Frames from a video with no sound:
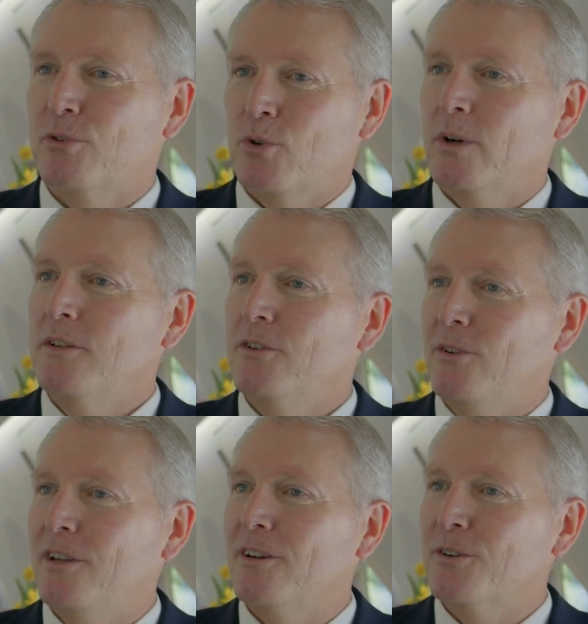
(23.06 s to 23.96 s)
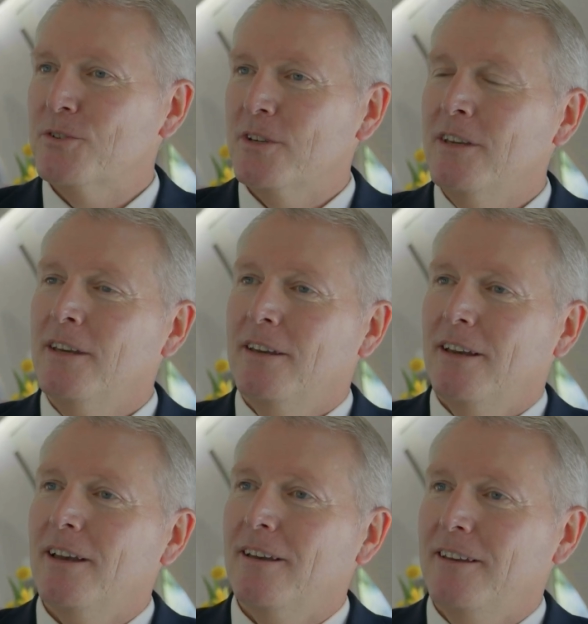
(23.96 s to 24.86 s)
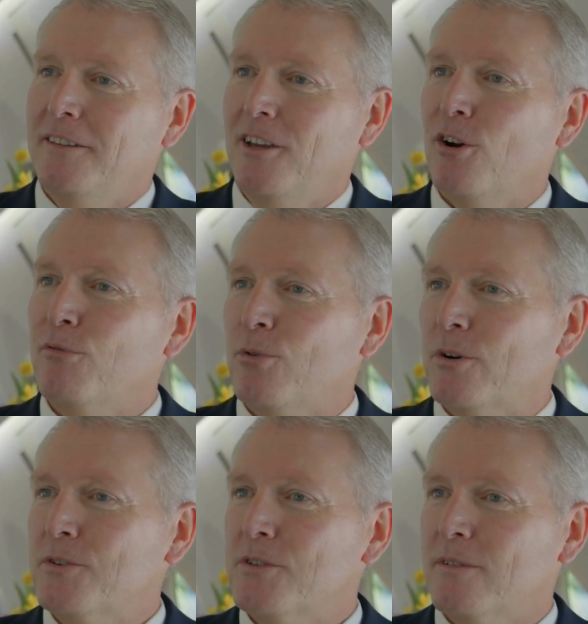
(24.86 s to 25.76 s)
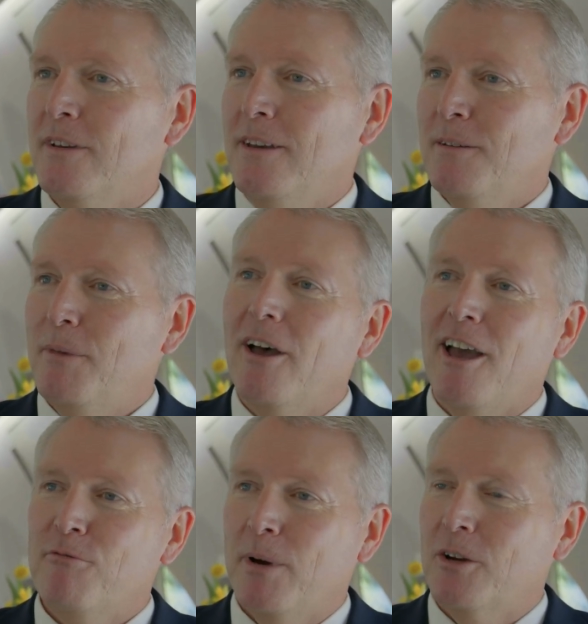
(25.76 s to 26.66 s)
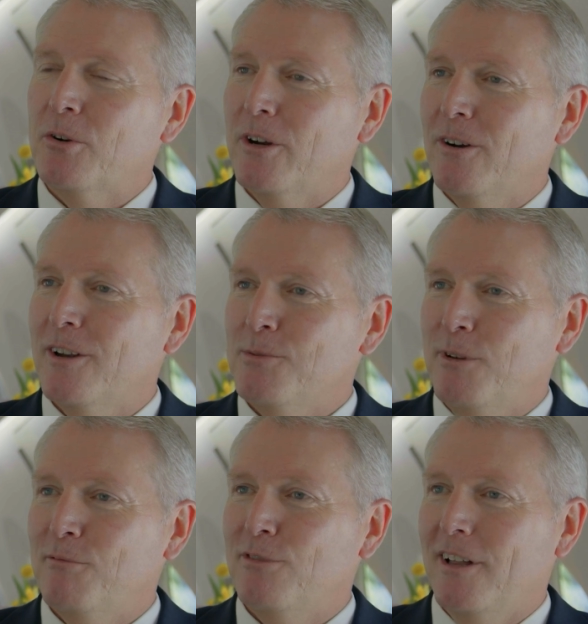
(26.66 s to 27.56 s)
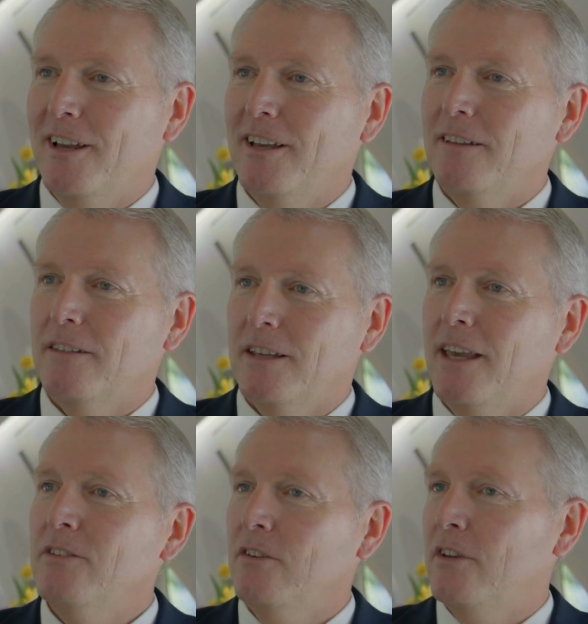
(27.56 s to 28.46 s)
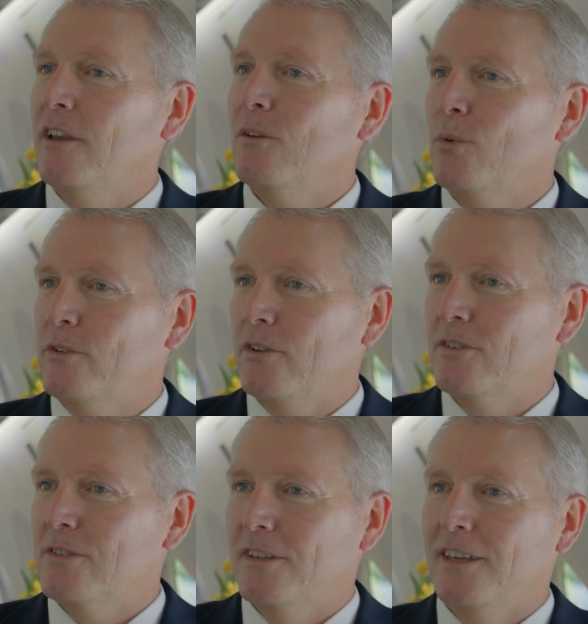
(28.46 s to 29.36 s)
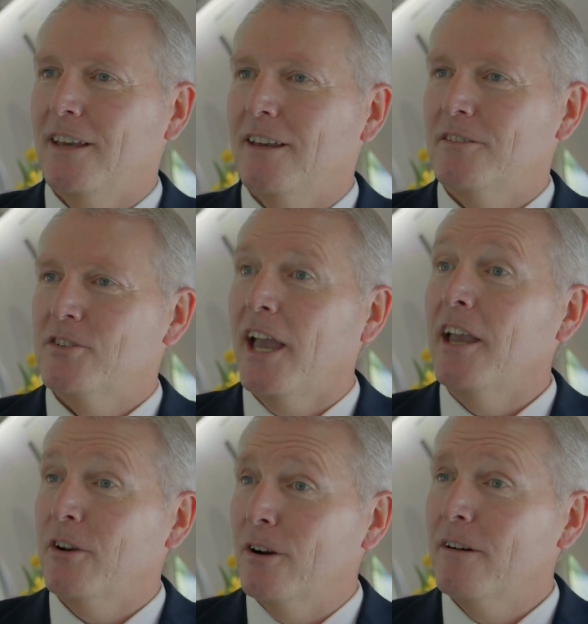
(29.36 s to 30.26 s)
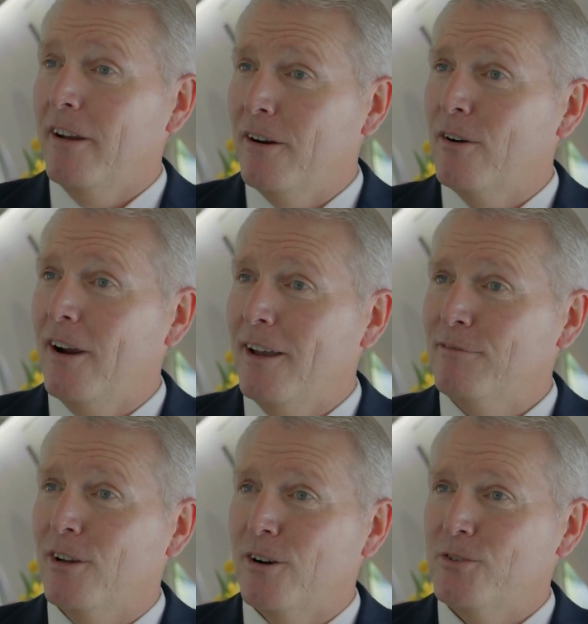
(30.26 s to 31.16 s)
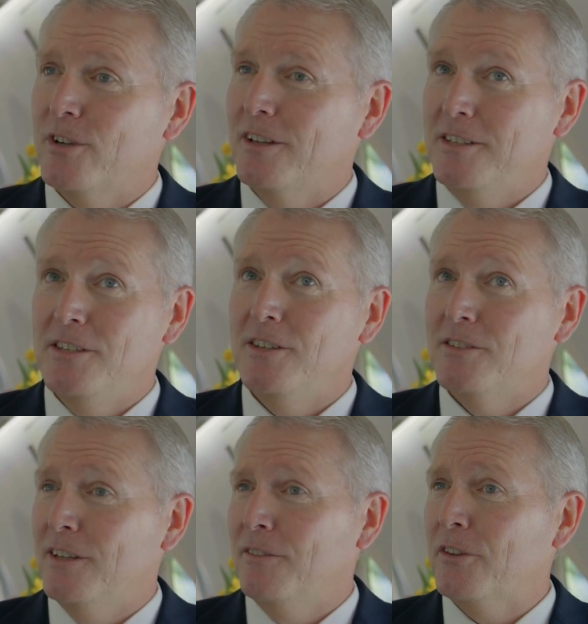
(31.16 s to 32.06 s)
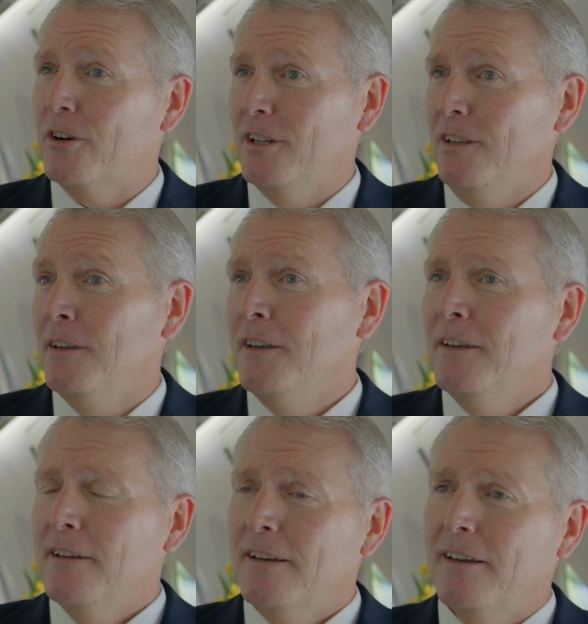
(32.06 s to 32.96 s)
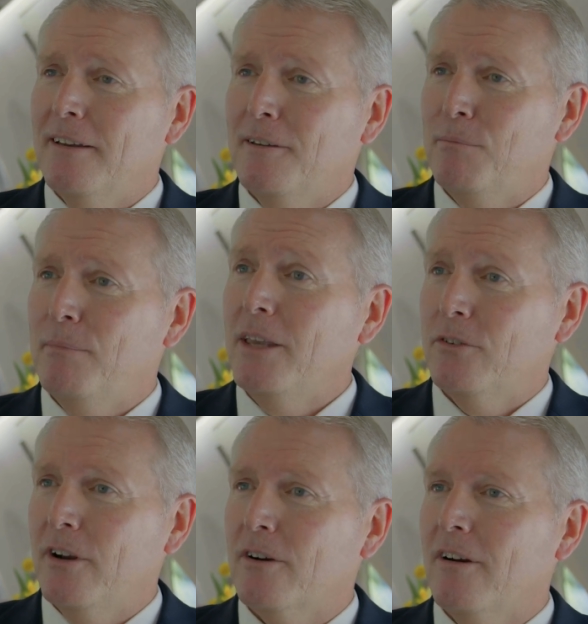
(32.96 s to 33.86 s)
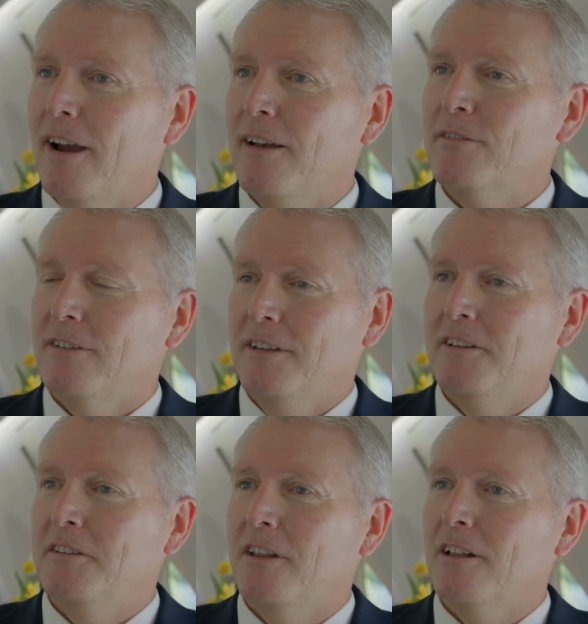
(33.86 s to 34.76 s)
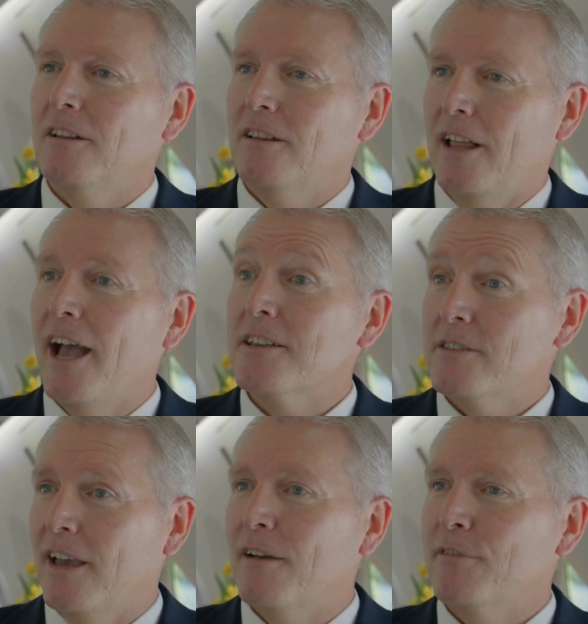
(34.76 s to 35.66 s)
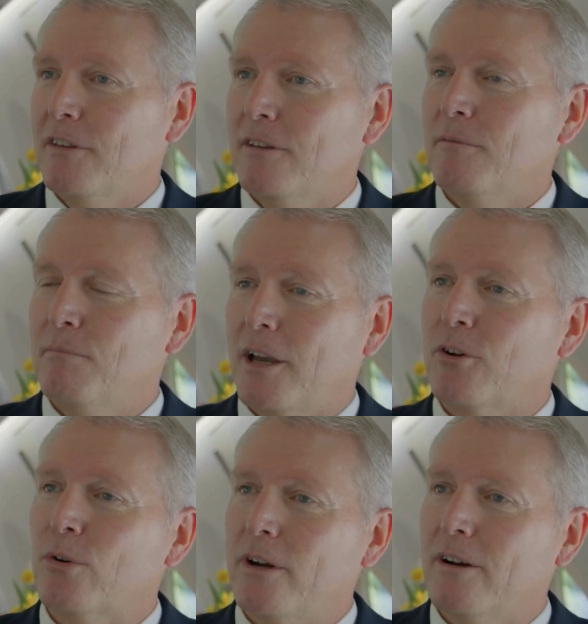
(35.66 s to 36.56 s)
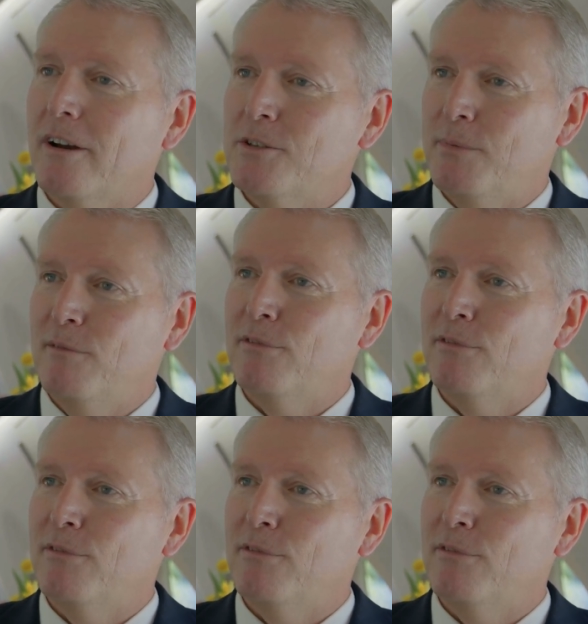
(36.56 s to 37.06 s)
for 22 years in the Air Force. About half my career I spent flying the KC-10, which is the tanker aircraft, large DC-1030 based aircraft. And then the last half of my career I spent